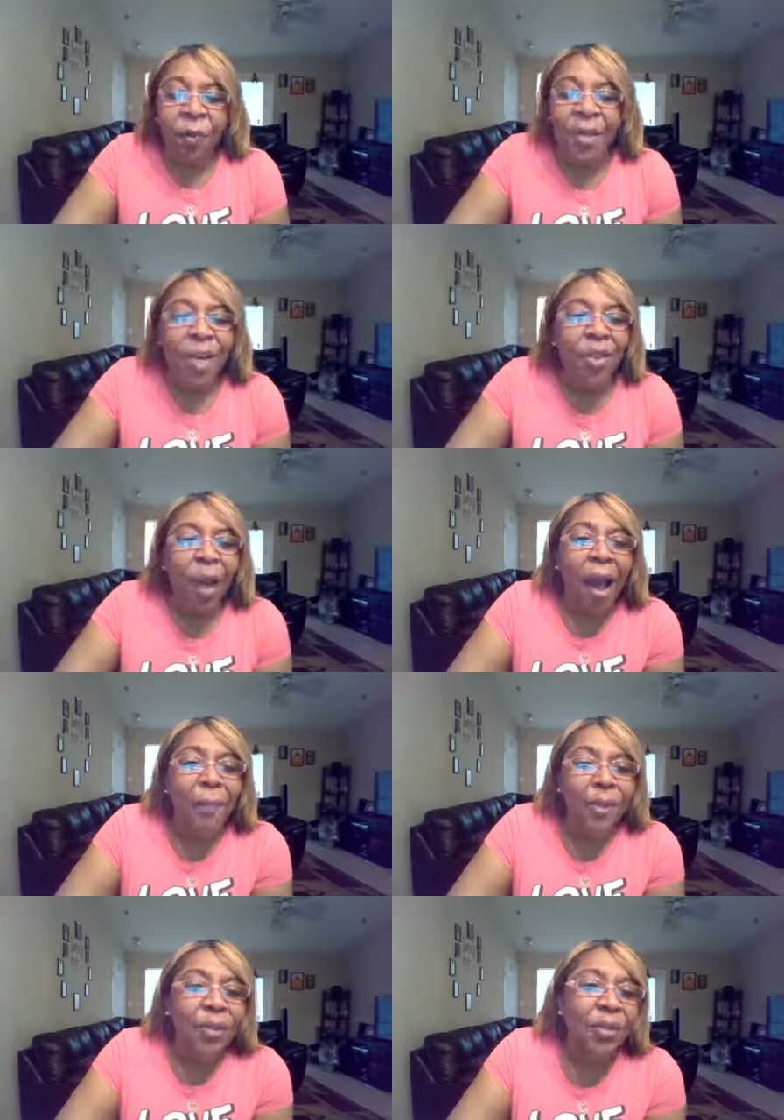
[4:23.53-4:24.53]
another
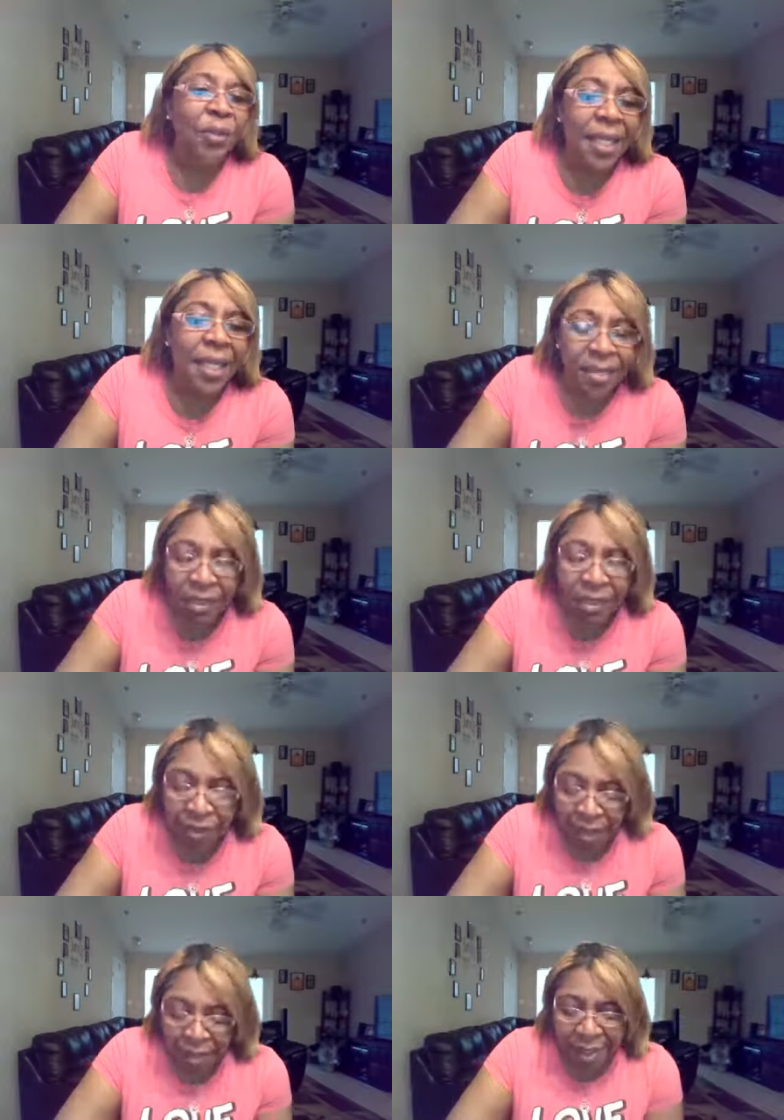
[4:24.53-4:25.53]
opportunity
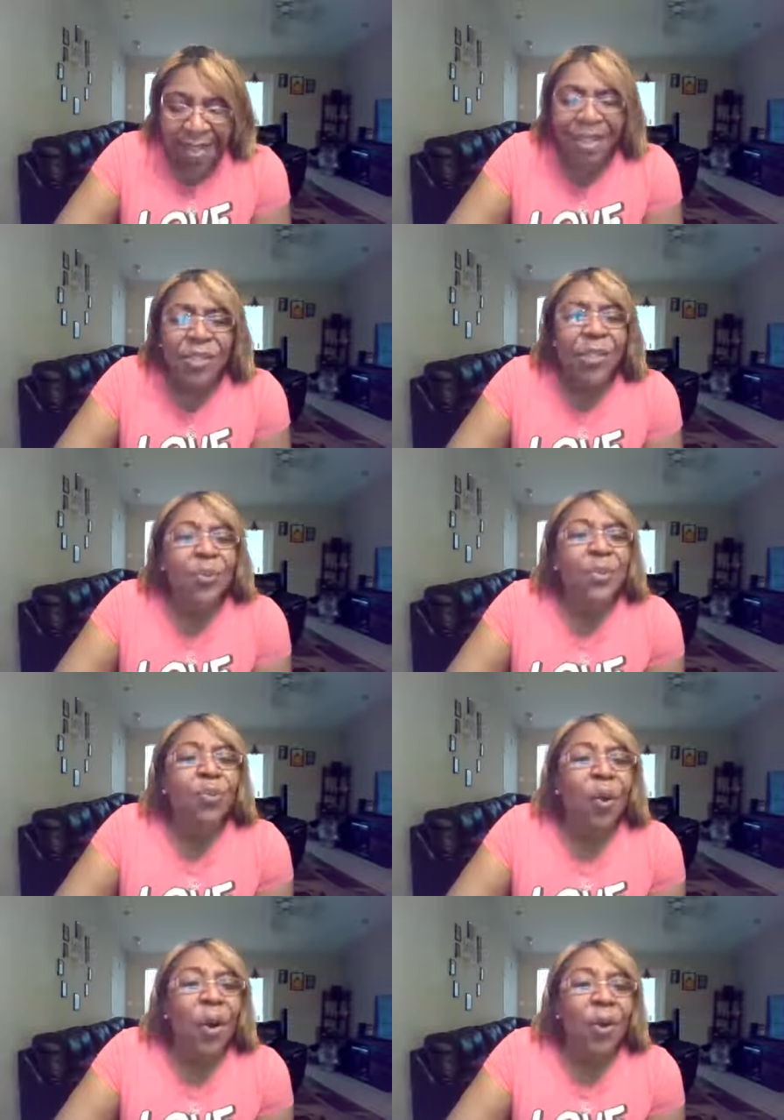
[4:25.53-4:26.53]
to get into
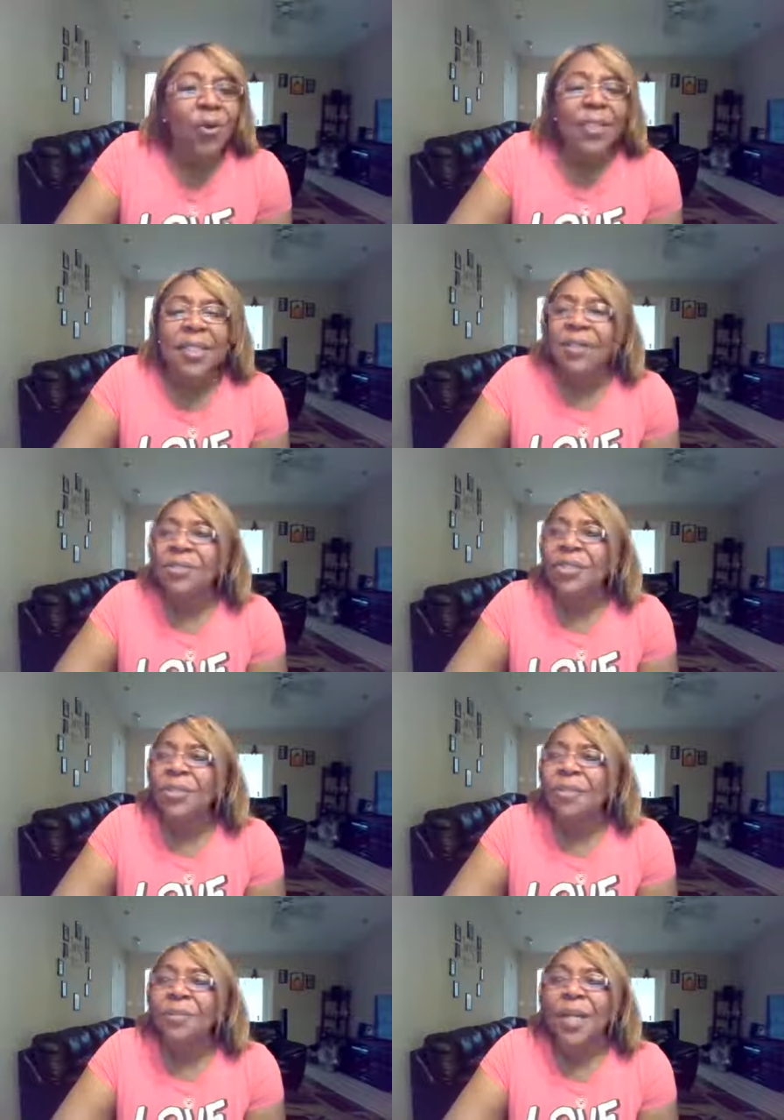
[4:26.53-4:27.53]
his word, to
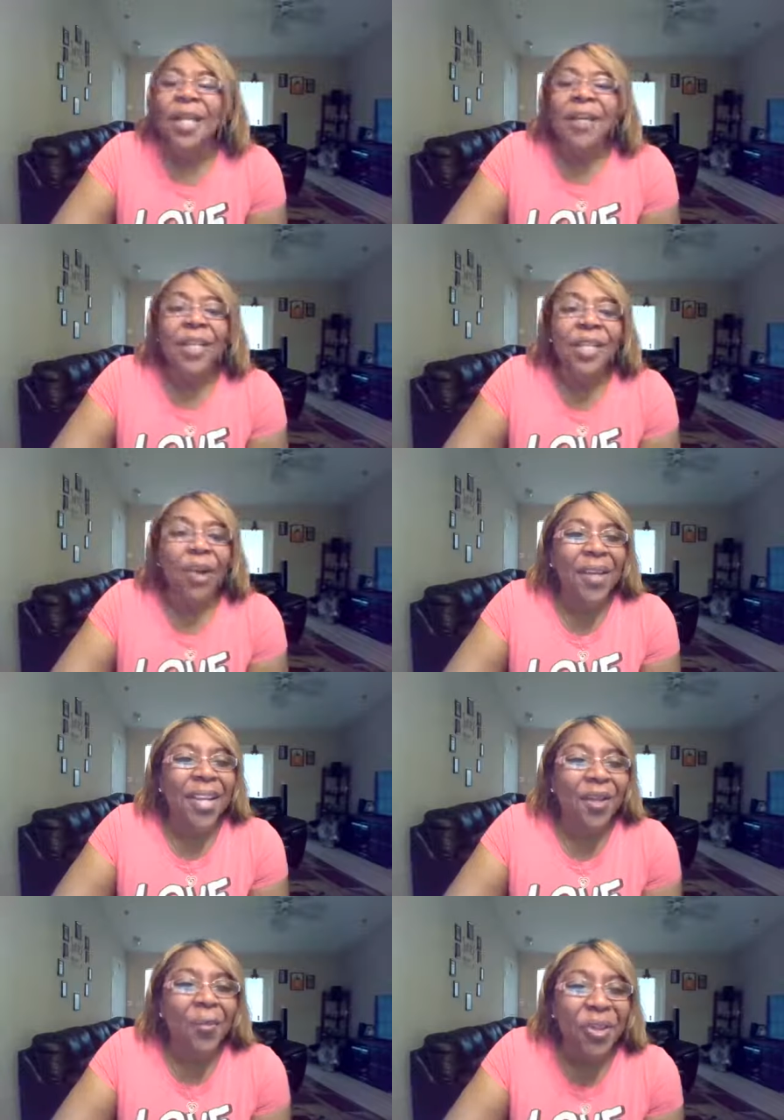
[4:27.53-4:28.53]
to you know,
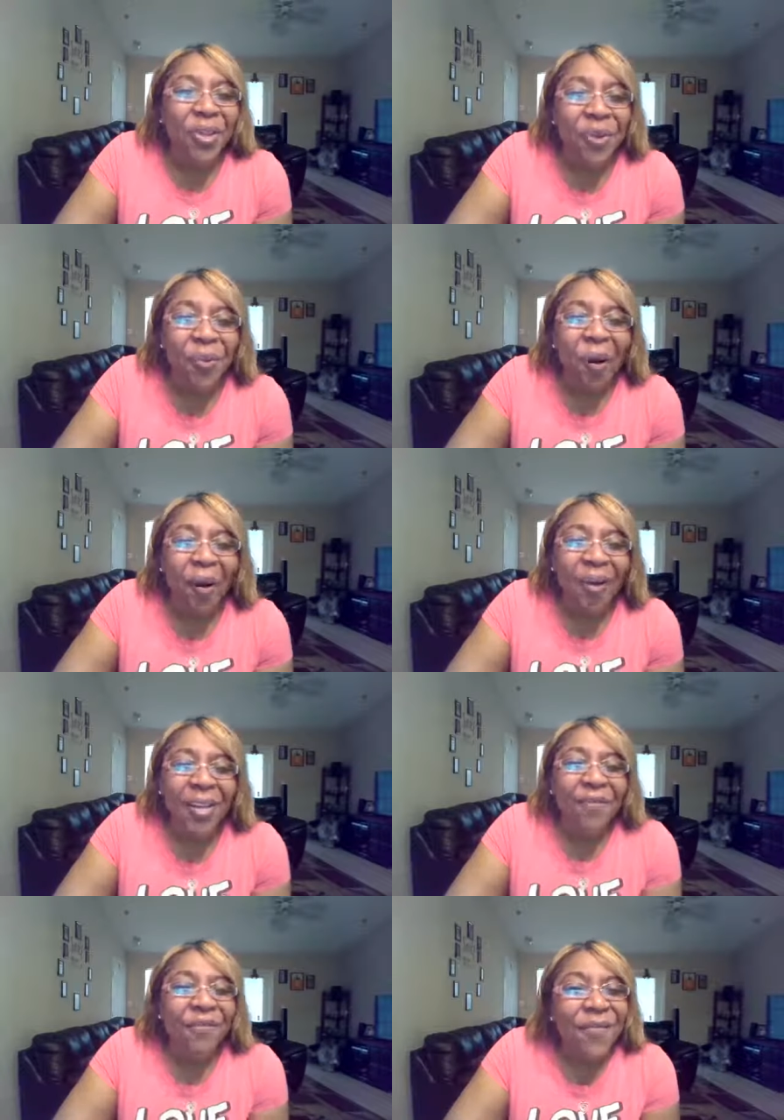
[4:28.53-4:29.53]
get with you
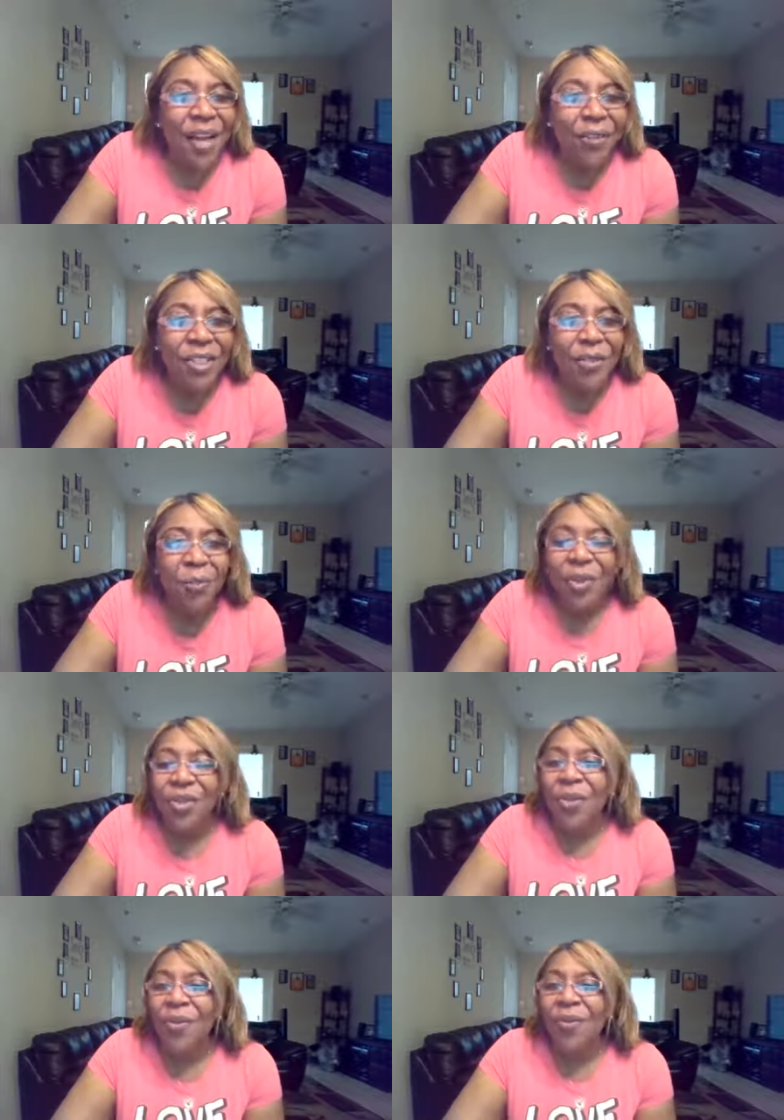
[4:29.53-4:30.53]
all and fellowship
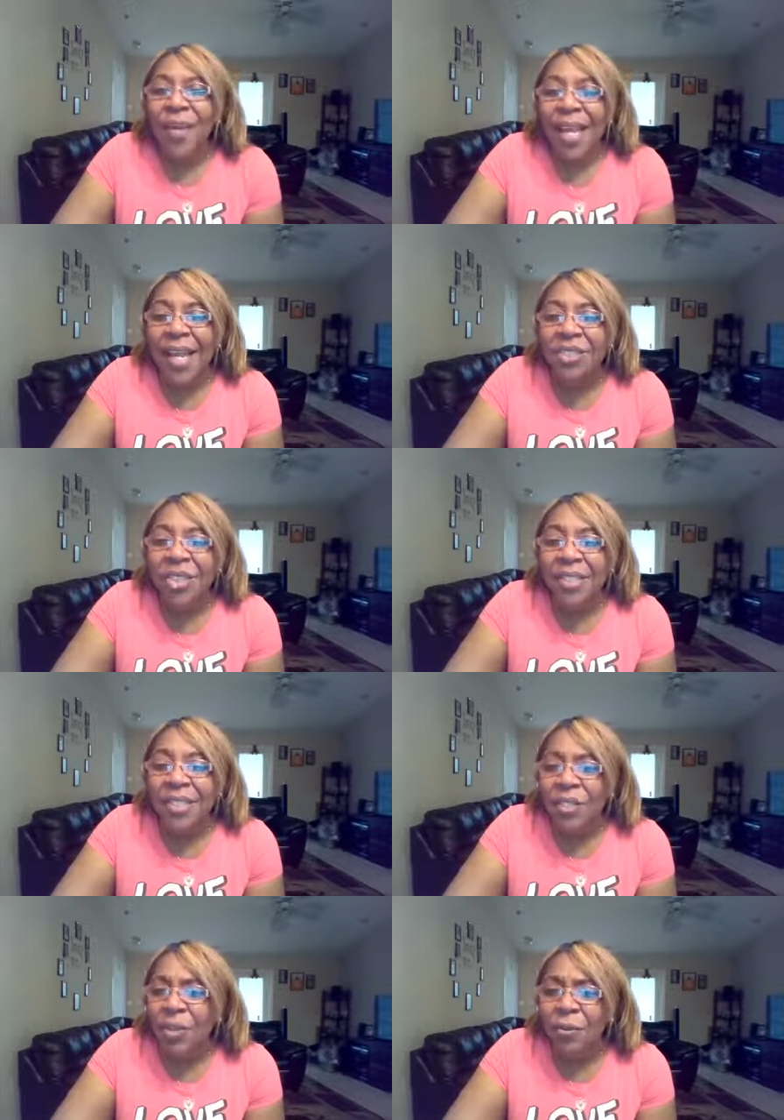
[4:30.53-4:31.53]
with you and, and
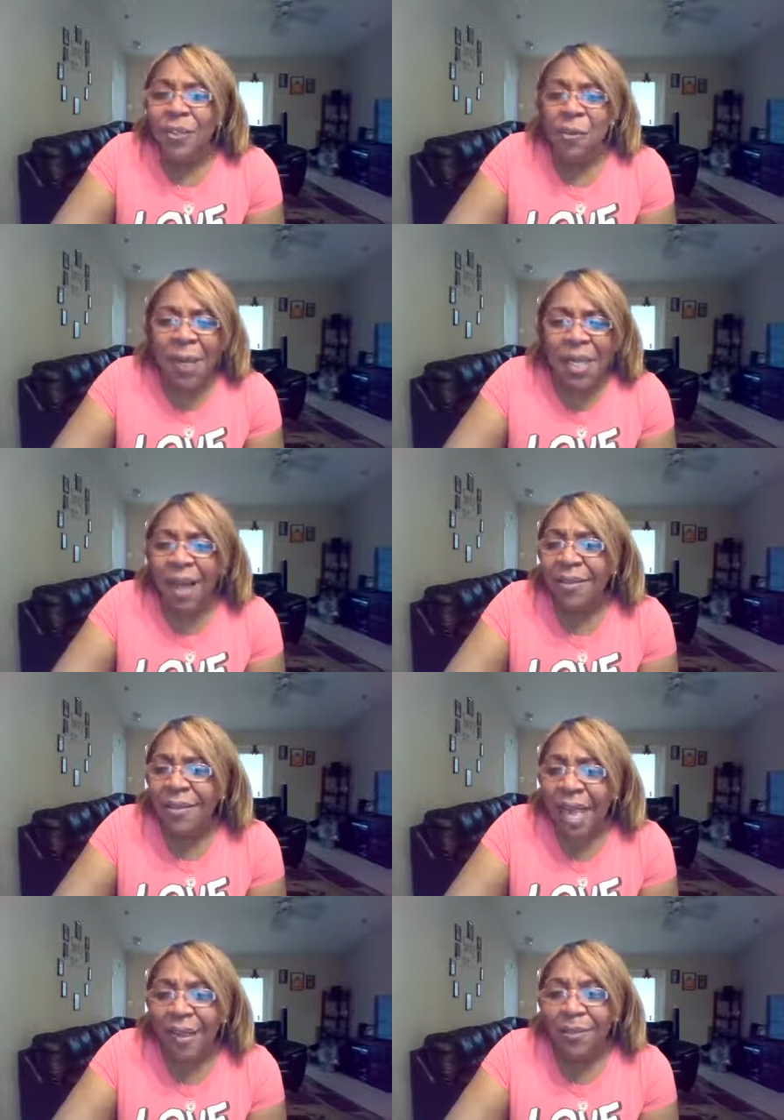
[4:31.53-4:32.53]
just, you know, spend
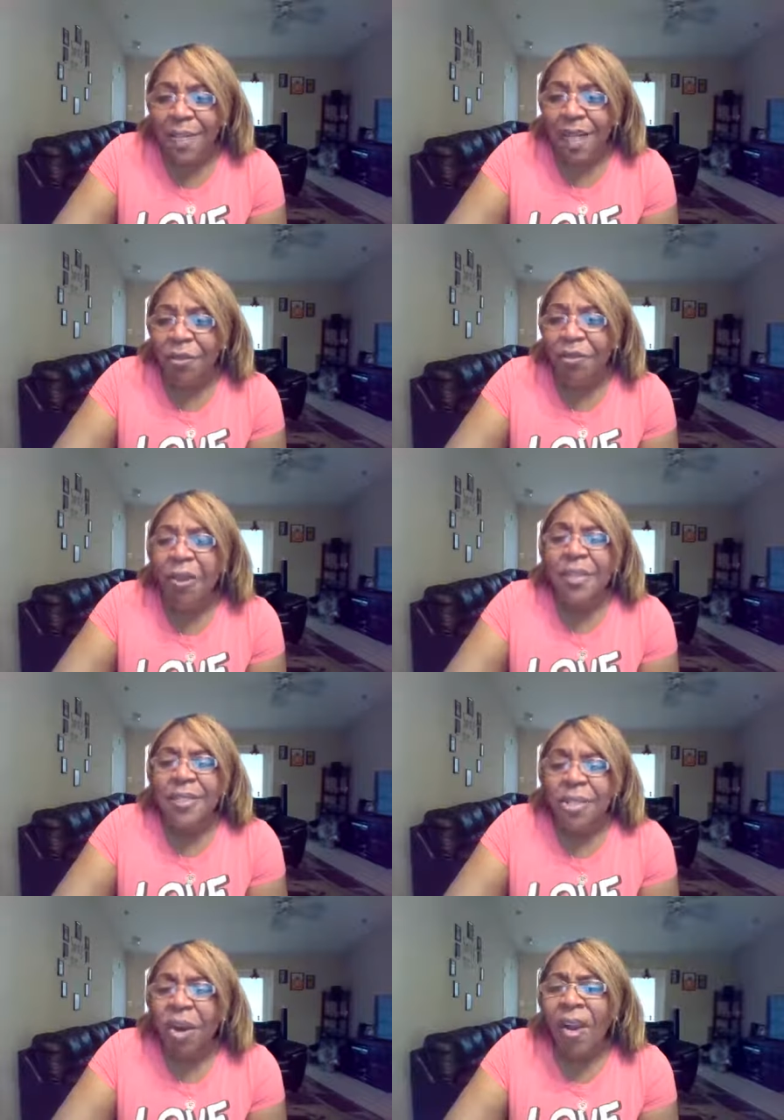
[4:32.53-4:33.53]
our time together.
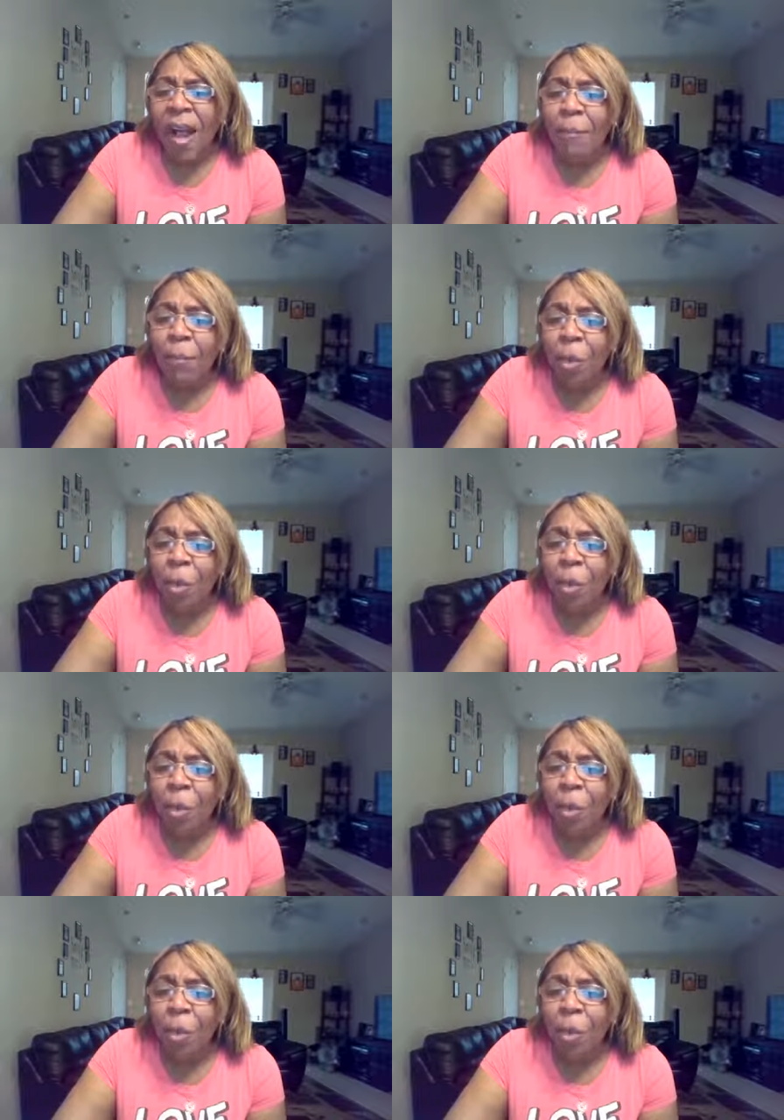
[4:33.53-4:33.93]
Start